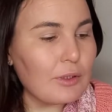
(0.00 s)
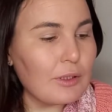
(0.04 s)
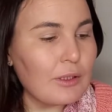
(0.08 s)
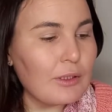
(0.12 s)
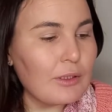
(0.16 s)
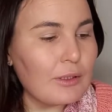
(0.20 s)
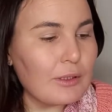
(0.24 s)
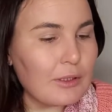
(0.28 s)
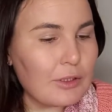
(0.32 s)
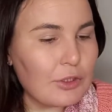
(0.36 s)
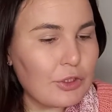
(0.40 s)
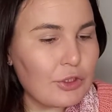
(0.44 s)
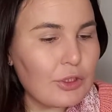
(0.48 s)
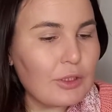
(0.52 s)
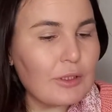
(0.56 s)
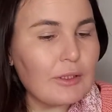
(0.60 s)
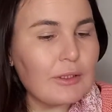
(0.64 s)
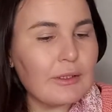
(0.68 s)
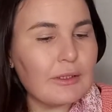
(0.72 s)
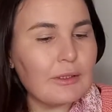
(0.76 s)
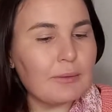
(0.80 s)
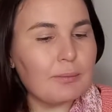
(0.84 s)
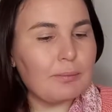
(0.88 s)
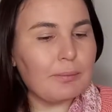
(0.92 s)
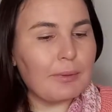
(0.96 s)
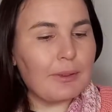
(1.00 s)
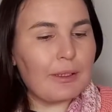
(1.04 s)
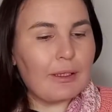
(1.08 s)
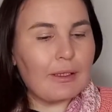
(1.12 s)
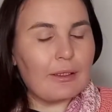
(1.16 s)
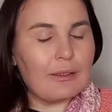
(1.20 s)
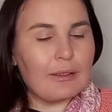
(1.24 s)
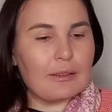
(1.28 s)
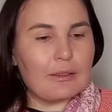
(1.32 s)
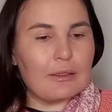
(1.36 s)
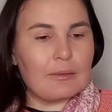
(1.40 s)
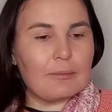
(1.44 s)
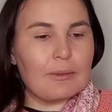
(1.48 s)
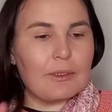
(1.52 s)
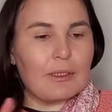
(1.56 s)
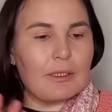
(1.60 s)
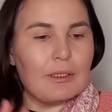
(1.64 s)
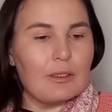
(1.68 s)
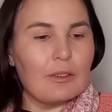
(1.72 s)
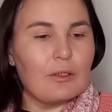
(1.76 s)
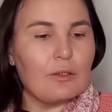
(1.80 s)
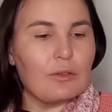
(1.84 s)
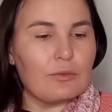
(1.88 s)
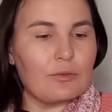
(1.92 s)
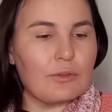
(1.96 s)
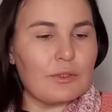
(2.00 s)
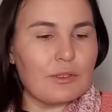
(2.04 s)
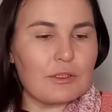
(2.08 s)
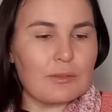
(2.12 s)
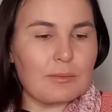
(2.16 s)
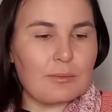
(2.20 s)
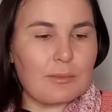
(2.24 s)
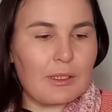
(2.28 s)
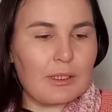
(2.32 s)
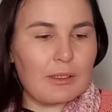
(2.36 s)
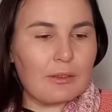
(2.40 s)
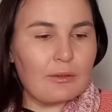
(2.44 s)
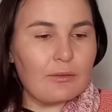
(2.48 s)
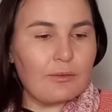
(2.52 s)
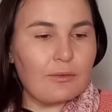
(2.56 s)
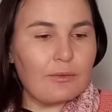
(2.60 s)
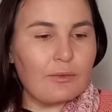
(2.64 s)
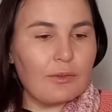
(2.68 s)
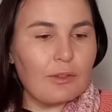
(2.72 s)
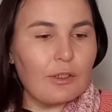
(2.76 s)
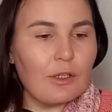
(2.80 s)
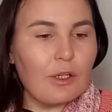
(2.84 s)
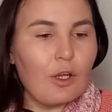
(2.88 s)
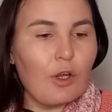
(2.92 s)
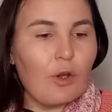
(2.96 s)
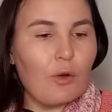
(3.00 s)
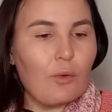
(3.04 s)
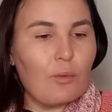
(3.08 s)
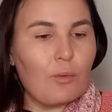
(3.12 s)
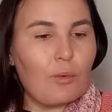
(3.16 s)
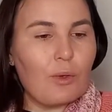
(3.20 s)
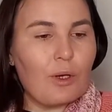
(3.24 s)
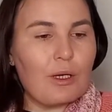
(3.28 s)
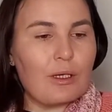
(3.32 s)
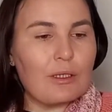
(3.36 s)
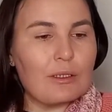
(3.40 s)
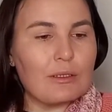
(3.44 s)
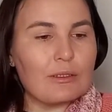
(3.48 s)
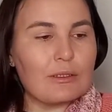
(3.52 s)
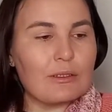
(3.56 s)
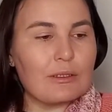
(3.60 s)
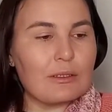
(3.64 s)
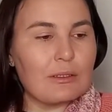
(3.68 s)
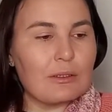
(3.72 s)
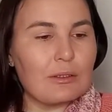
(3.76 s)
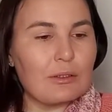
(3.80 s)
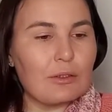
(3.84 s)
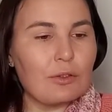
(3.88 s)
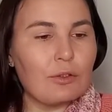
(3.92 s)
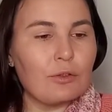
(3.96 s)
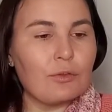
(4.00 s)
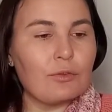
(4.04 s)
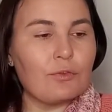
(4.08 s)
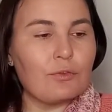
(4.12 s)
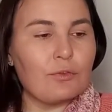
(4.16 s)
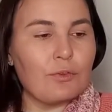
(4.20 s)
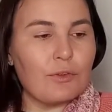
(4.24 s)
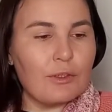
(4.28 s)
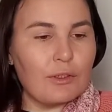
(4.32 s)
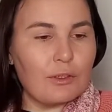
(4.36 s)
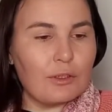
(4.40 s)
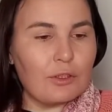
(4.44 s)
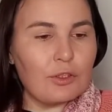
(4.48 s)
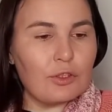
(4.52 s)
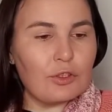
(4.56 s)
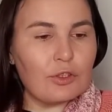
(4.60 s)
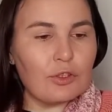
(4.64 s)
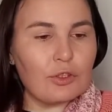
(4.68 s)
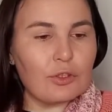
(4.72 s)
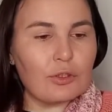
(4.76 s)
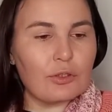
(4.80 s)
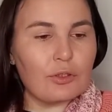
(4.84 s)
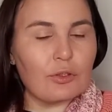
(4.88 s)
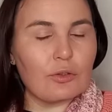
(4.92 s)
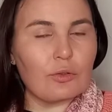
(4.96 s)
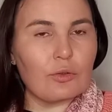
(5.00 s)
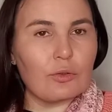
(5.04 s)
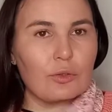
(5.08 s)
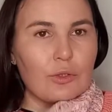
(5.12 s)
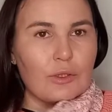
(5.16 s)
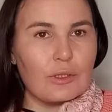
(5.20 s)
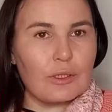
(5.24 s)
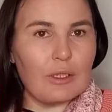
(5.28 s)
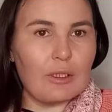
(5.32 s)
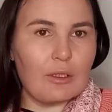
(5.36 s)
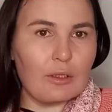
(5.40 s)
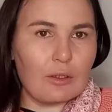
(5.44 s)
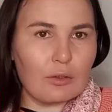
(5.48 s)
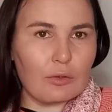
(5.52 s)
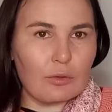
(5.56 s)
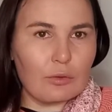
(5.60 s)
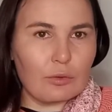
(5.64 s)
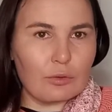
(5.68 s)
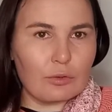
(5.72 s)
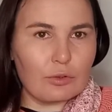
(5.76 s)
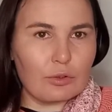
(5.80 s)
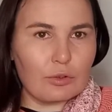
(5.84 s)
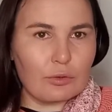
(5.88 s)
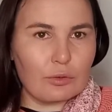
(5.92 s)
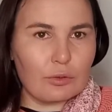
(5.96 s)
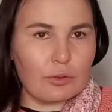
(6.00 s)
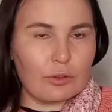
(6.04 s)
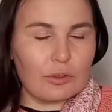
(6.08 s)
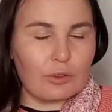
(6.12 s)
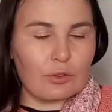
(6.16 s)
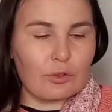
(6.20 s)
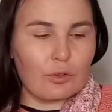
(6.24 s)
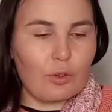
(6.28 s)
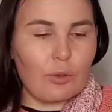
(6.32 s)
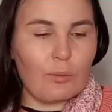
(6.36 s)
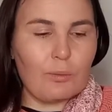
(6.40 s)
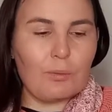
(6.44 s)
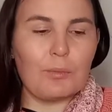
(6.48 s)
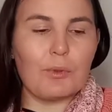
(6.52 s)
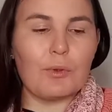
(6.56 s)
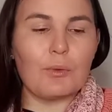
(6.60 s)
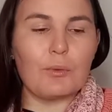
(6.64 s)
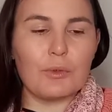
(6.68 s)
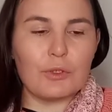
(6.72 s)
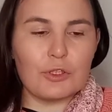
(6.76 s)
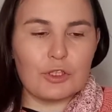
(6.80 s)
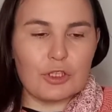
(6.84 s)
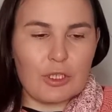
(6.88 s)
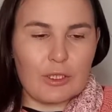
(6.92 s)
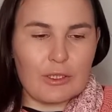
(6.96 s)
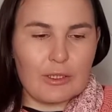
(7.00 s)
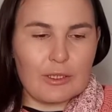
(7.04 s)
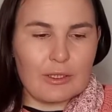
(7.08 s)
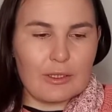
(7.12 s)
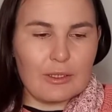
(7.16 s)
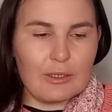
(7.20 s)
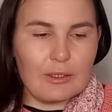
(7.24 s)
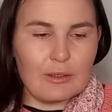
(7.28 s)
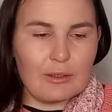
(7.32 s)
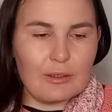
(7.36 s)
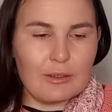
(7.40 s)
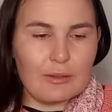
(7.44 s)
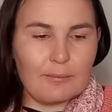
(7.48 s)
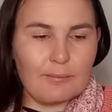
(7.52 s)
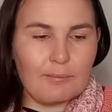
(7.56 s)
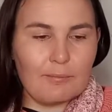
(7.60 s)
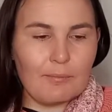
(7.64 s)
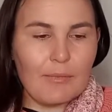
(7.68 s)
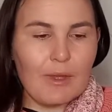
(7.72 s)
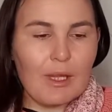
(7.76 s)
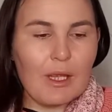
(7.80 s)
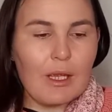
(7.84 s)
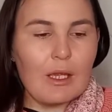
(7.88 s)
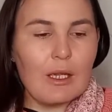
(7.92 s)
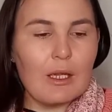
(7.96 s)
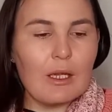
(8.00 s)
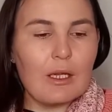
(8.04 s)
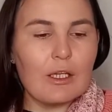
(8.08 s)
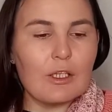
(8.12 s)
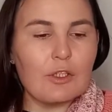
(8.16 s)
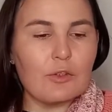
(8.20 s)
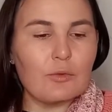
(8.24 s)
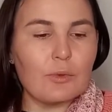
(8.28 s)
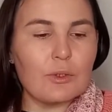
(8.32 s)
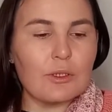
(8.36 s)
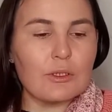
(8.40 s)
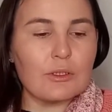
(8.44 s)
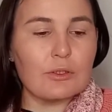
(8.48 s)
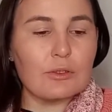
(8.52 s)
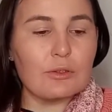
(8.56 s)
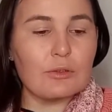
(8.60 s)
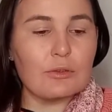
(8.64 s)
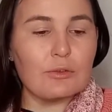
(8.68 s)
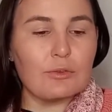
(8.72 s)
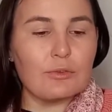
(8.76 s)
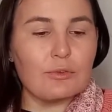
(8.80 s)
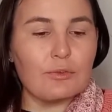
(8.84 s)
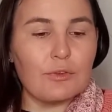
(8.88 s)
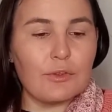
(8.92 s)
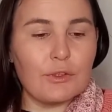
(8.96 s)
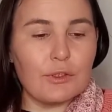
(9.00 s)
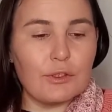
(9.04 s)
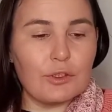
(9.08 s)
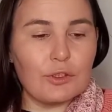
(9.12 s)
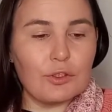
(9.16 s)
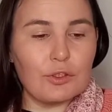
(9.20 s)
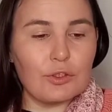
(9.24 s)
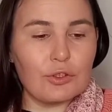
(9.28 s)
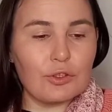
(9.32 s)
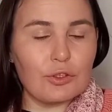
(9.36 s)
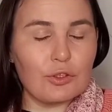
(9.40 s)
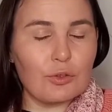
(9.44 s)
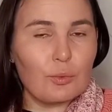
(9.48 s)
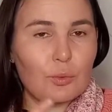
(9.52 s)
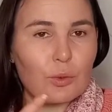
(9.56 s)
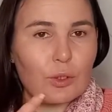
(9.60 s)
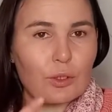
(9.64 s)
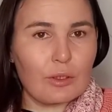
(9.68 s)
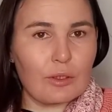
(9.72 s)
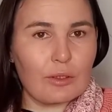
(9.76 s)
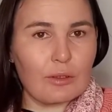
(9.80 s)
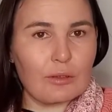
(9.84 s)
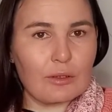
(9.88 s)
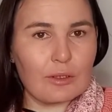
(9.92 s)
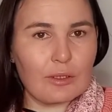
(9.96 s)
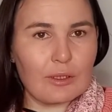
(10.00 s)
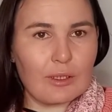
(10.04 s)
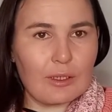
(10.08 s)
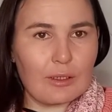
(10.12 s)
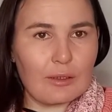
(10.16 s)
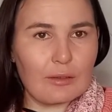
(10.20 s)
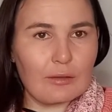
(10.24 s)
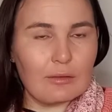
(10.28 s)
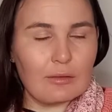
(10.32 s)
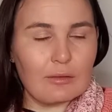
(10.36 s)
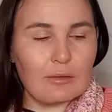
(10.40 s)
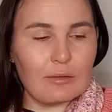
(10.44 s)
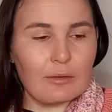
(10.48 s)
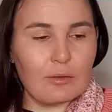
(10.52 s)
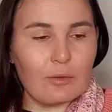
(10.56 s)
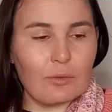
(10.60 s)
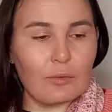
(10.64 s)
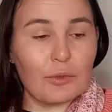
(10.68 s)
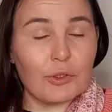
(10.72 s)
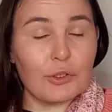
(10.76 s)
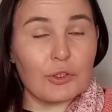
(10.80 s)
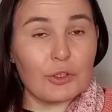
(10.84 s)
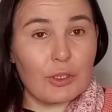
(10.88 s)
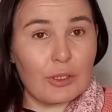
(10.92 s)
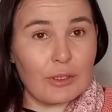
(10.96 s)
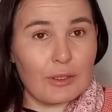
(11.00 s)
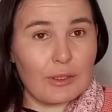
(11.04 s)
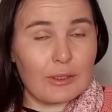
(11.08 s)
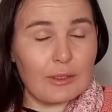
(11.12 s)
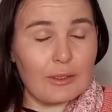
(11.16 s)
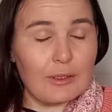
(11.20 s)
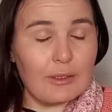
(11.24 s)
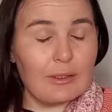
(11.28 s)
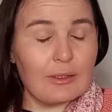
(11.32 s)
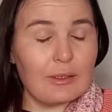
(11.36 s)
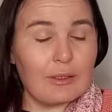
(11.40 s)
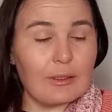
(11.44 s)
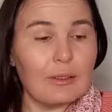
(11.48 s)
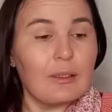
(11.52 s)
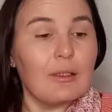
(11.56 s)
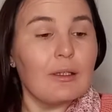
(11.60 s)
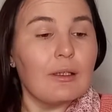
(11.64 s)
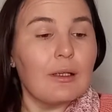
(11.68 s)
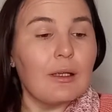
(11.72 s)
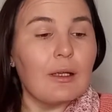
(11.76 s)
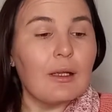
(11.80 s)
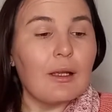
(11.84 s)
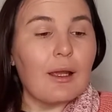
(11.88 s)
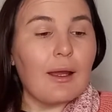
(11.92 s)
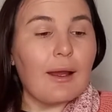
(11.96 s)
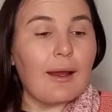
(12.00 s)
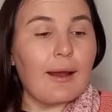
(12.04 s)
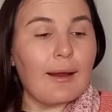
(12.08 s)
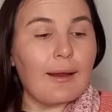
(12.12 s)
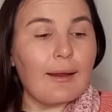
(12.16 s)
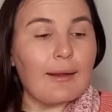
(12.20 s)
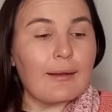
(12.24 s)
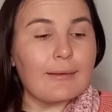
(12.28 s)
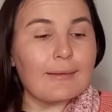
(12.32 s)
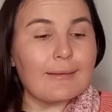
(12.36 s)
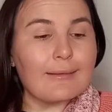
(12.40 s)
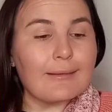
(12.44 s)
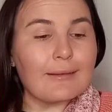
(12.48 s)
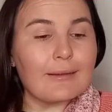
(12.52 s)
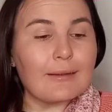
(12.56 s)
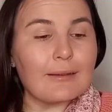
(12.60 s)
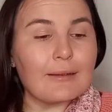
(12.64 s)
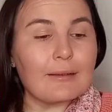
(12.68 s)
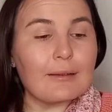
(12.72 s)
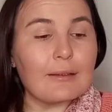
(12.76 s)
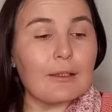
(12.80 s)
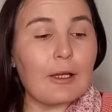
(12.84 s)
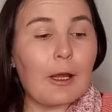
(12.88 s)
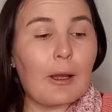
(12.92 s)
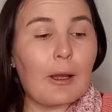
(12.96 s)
initially the plan at the beginning of this month was to finish the Cordelia cold shoulder top, which I did. It was to finish the warrior cowl, which I did, and the